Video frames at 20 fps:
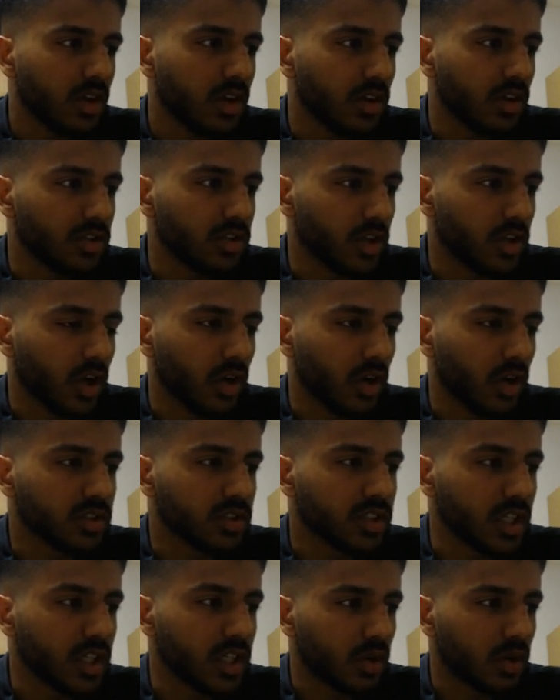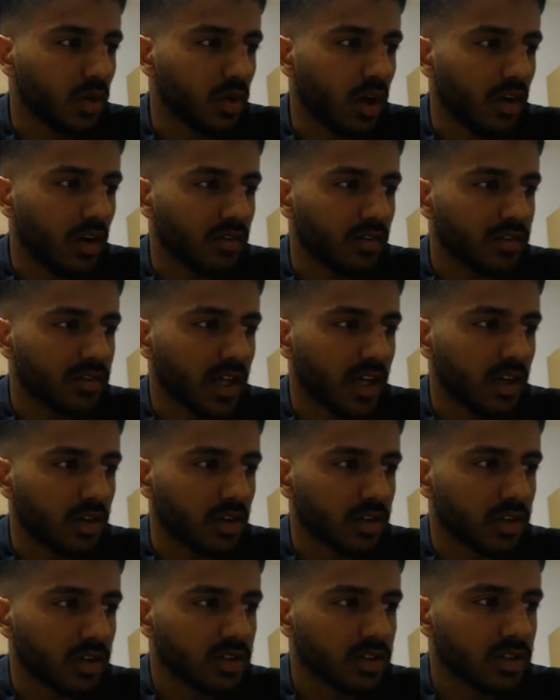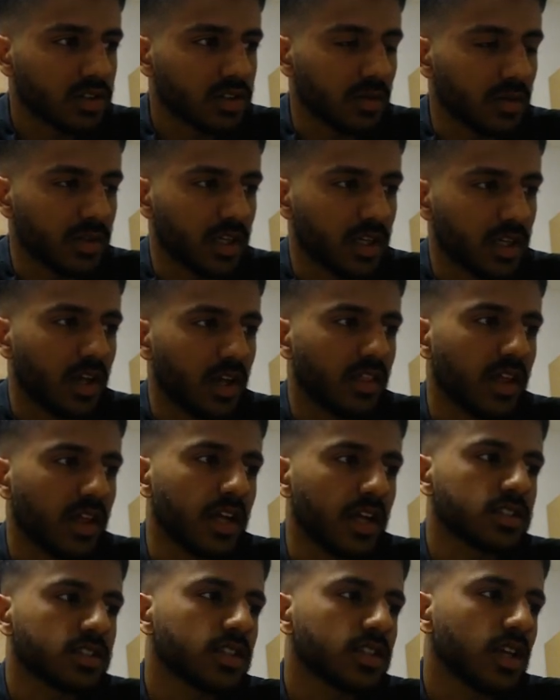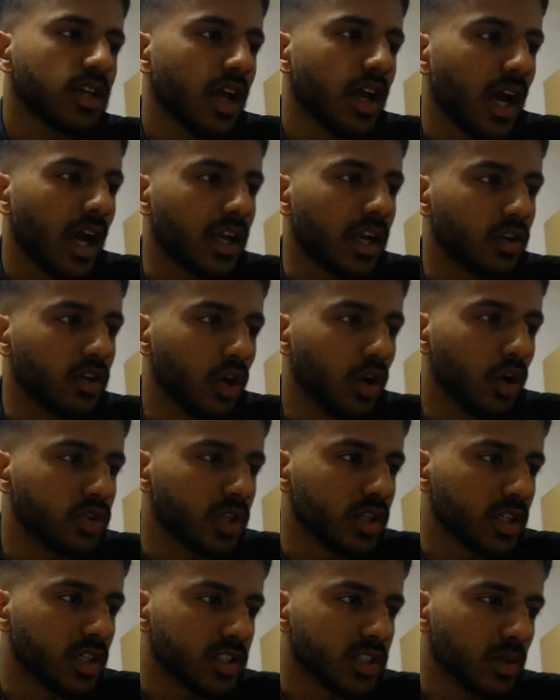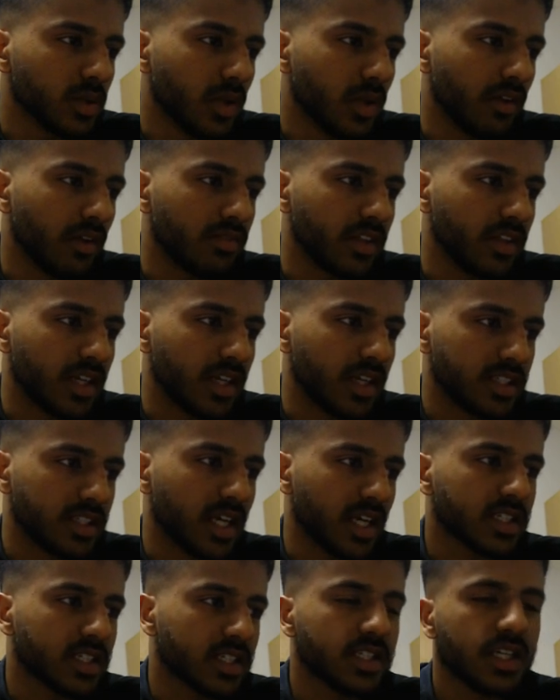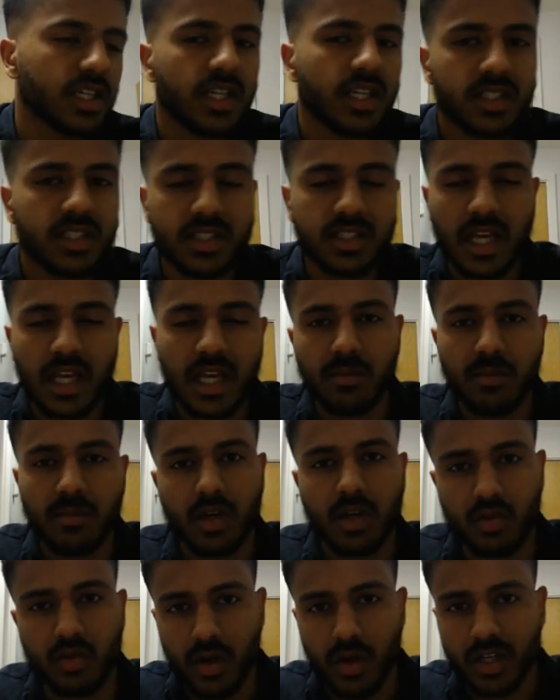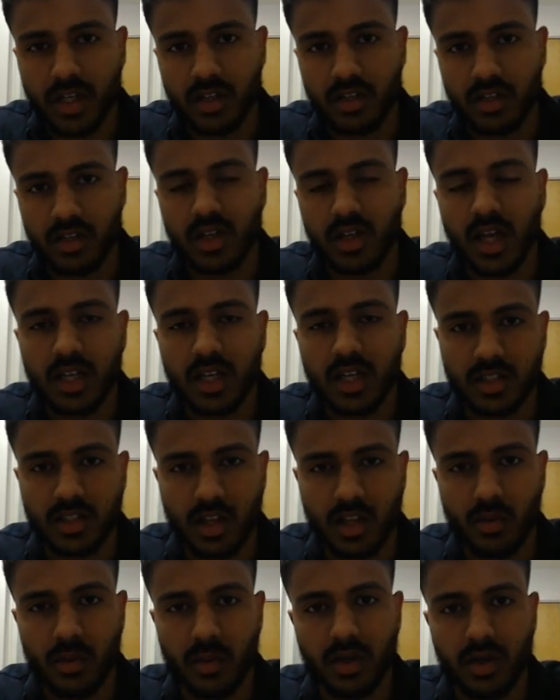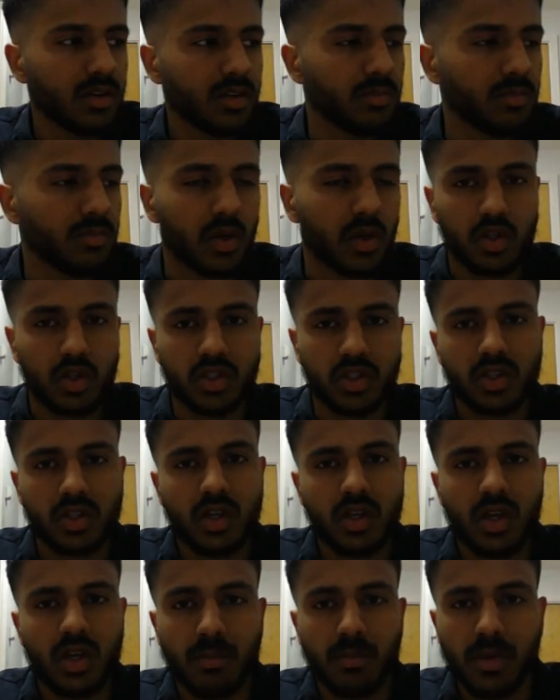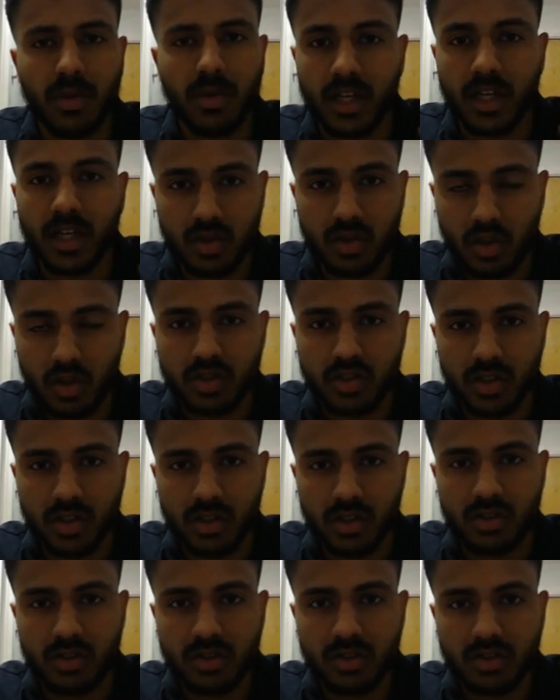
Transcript: So you're going to see a graph that looks something like that. And notice it will have the exact same gradient as the other one, because Planck's constant